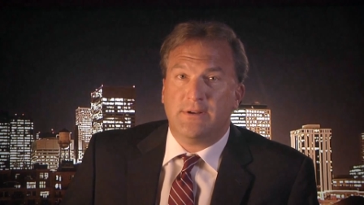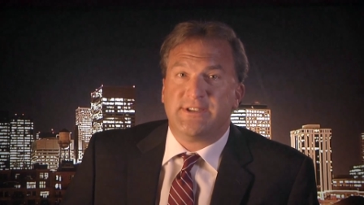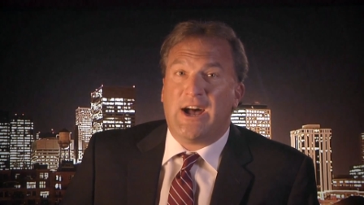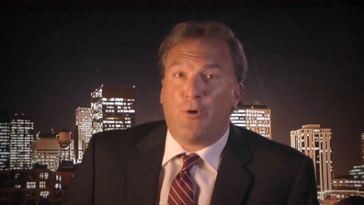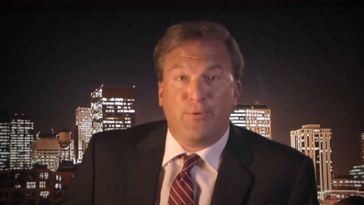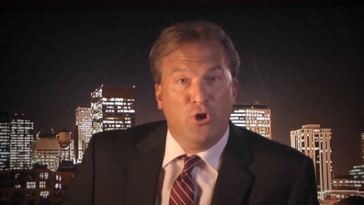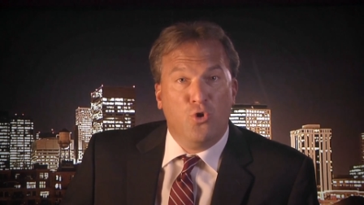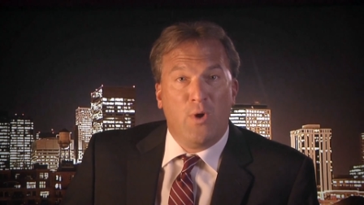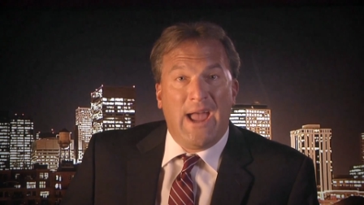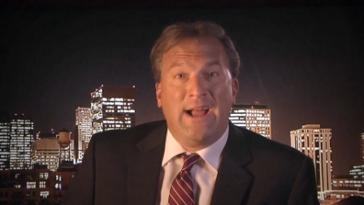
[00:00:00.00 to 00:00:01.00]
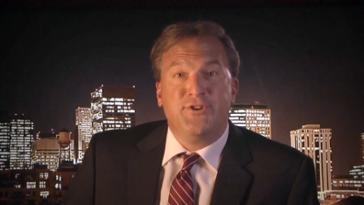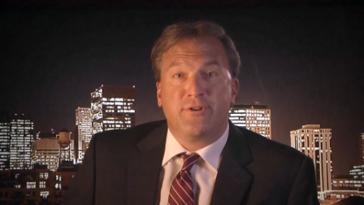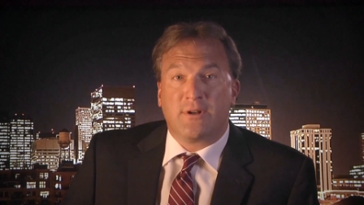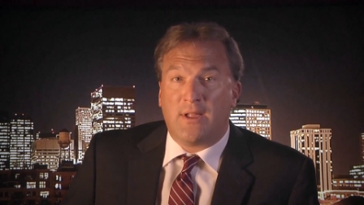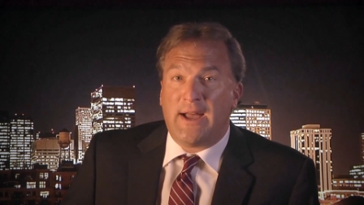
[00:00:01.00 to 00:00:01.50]
to help you and
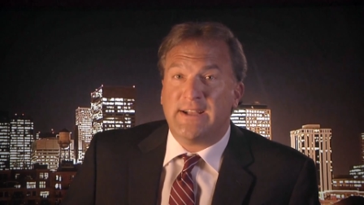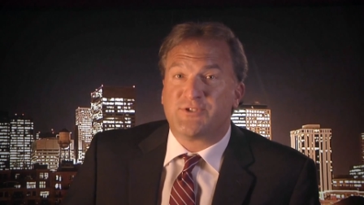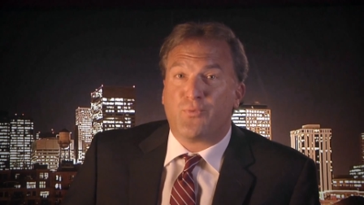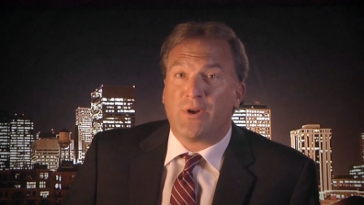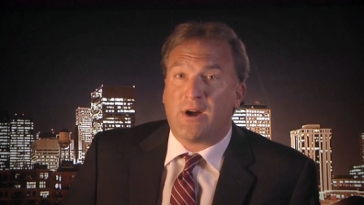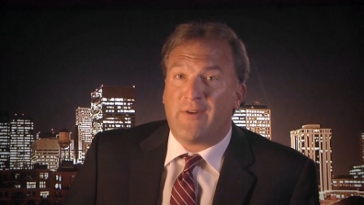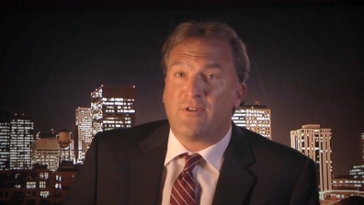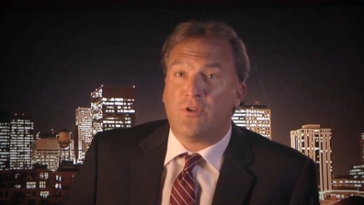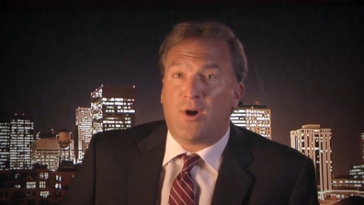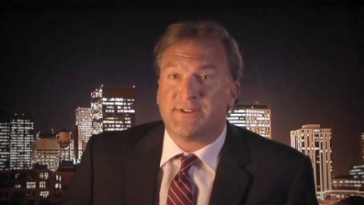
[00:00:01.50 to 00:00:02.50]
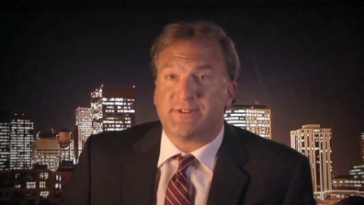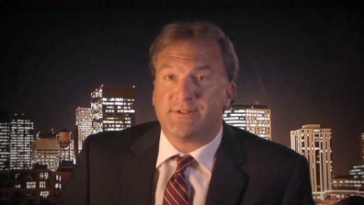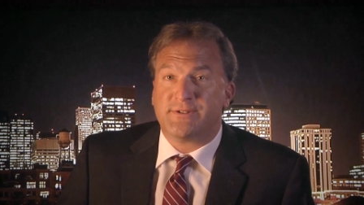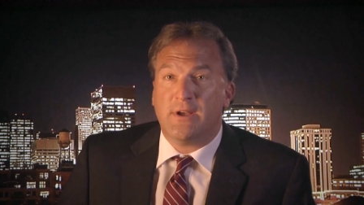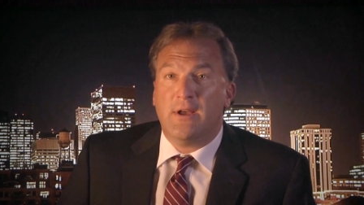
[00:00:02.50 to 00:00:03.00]
your clients recover
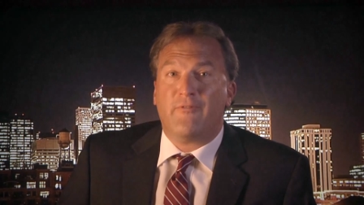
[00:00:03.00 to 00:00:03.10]
losses